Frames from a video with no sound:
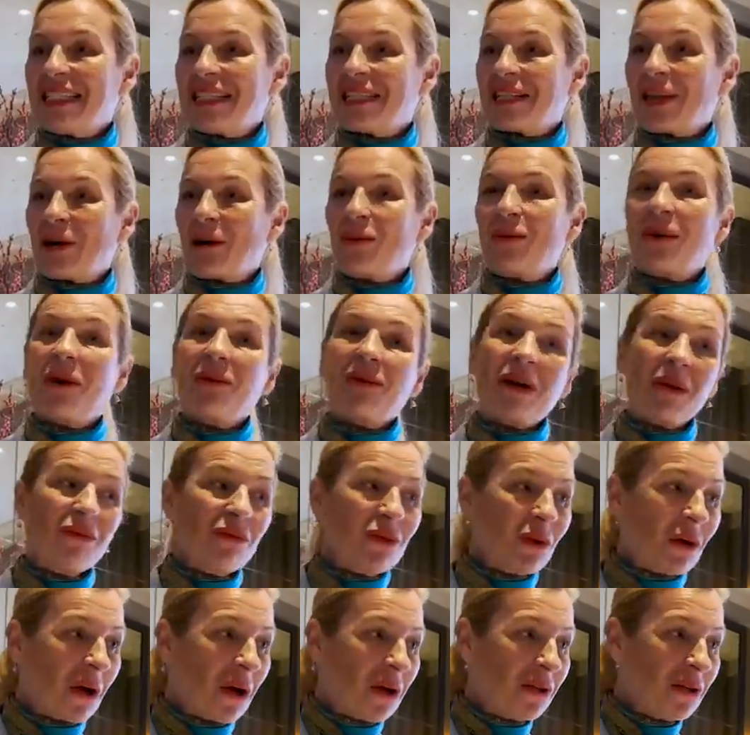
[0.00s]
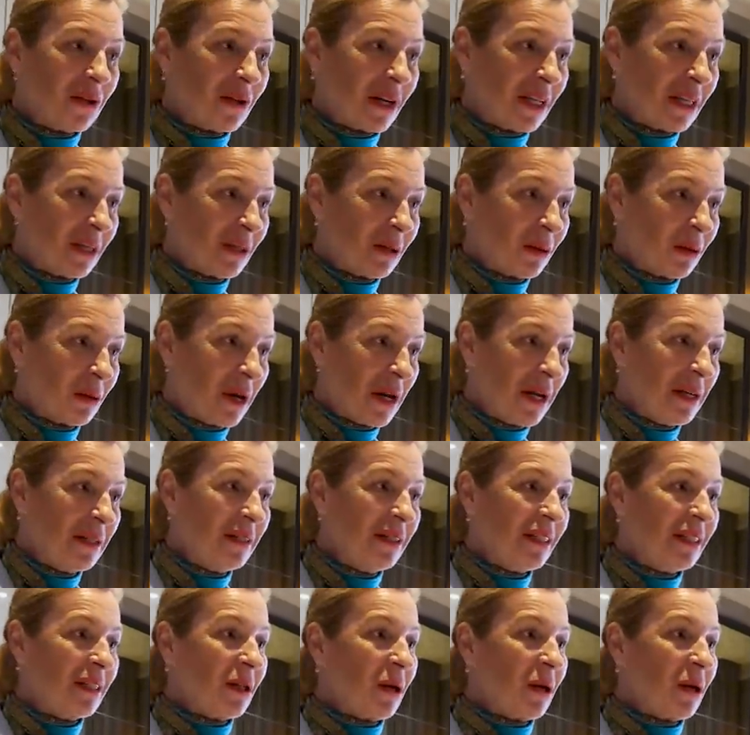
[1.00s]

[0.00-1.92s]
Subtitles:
So welcome to Connor Restaurant.